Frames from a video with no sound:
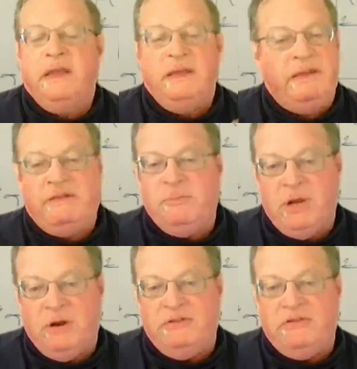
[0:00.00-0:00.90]

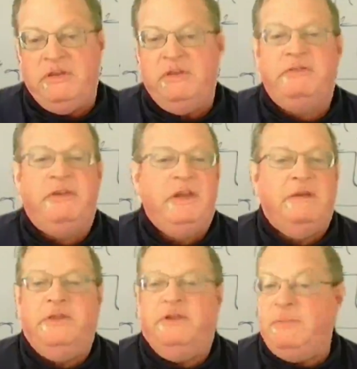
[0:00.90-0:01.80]
disappearances.
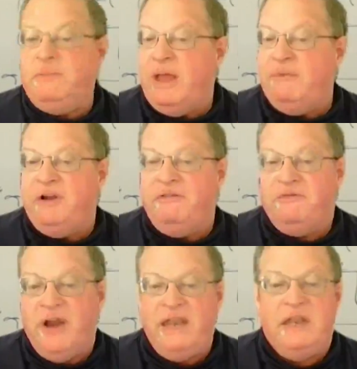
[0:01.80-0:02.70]
They're sometimes very
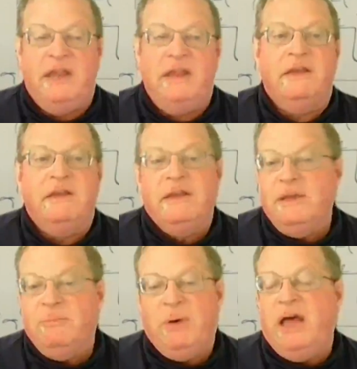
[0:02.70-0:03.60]
frightening,
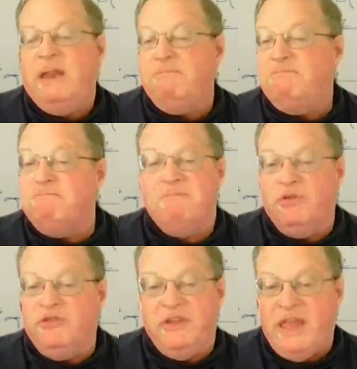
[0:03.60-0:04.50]
but
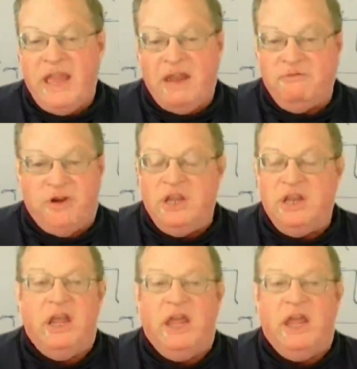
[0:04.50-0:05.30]
mostly they end fine.